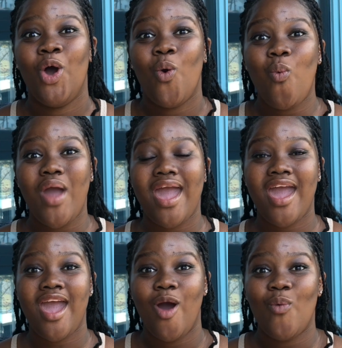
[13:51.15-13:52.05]

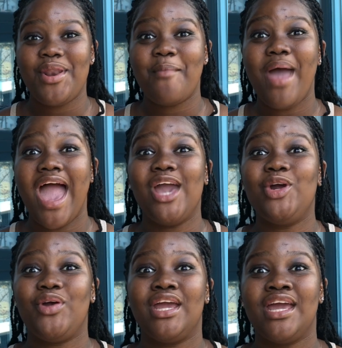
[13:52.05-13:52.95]
where when I'm
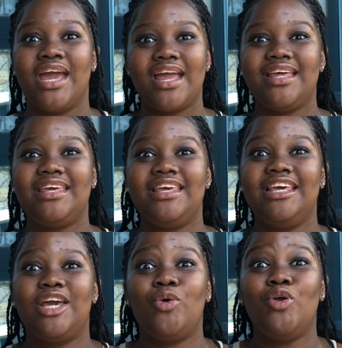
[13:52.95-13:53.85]
angry,
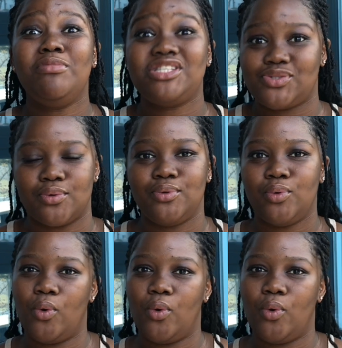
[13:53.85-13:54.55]
ngikhuluma isiZulu.